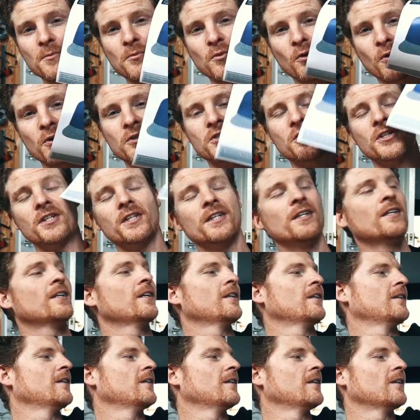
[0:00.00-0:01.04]
embroidery,
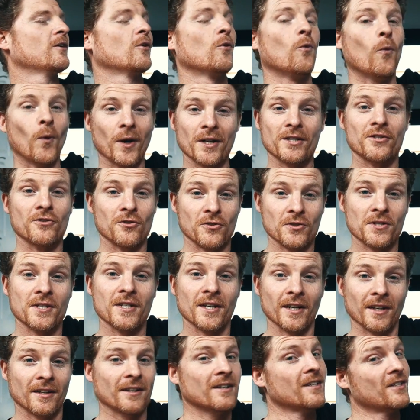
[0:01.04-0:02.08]
wait till you
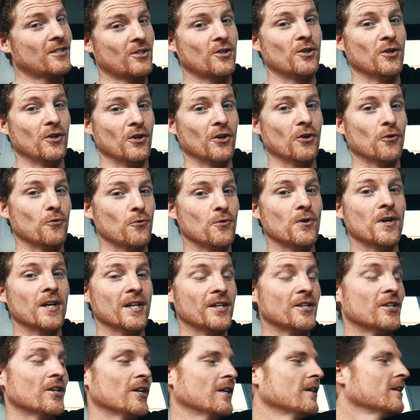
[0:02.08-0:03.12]
see it. It's going to look really
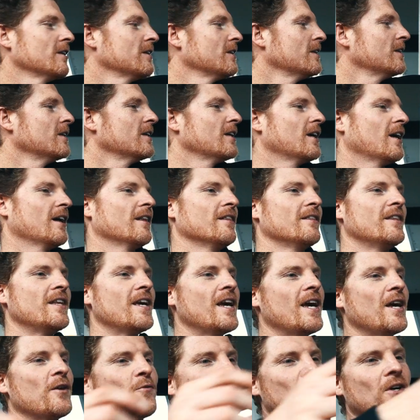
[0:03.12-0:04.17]
good. And
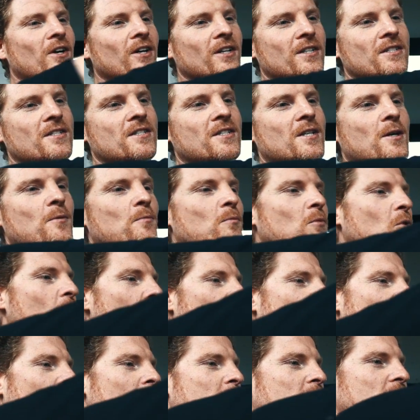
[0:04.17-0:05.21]
then we've got some more
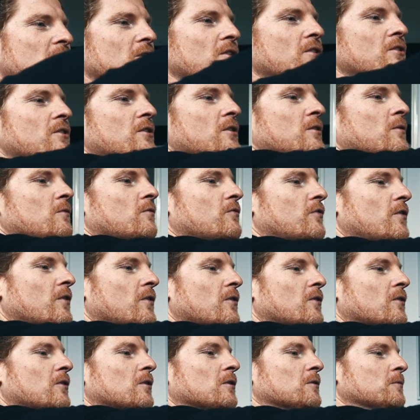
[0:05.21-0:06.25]
caps to do
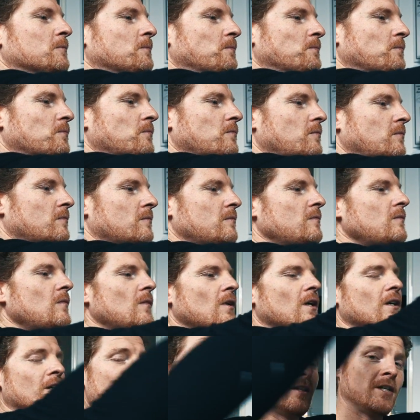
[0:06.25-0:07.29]
for
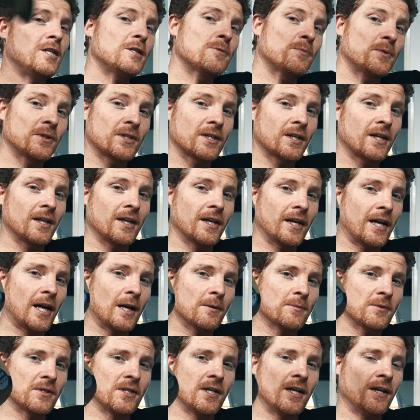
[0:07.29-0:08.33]
these particular
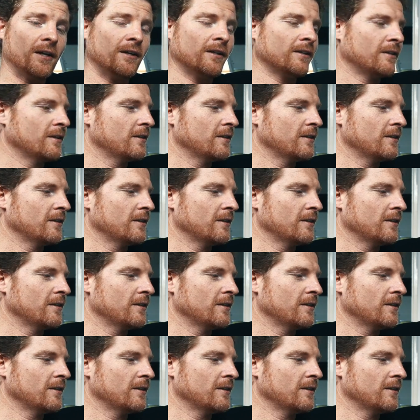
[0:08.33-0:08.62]
caps here,